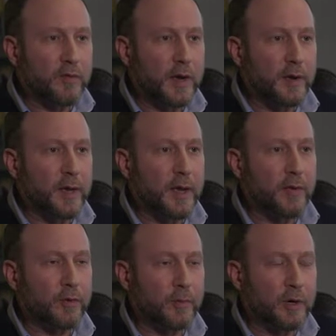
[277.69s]
found
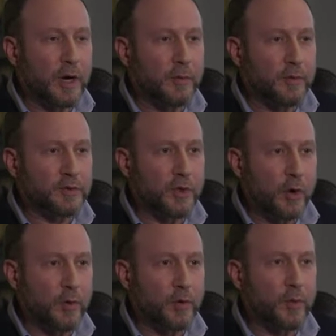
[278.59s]
that thermocouples
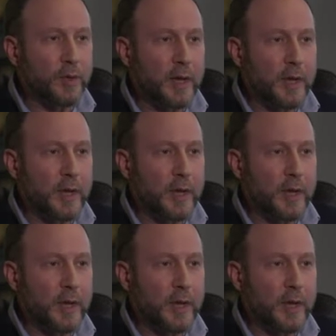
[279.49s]
coated with